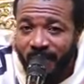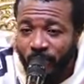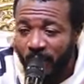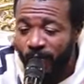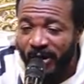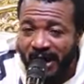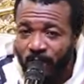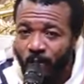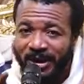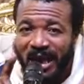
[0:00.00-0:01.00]
Your friends
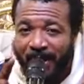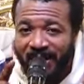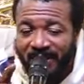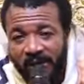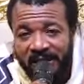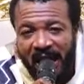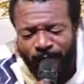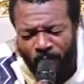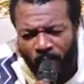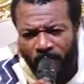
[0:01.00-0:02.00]
will be tamant.
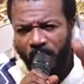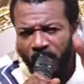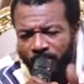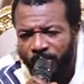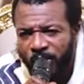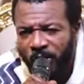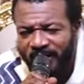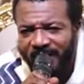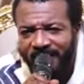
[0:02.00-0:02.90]
Therefore, humble yourself.